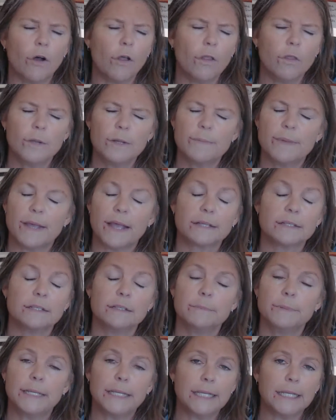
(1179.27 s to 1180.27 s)
all the way back
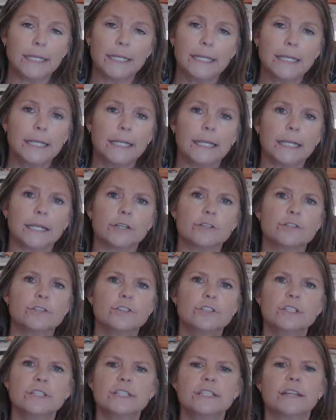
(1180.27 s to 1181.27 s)
to the beginning because
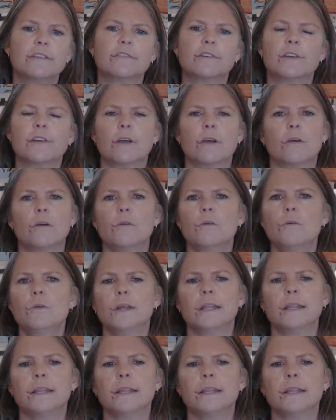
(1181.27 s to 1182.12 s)
you just never know.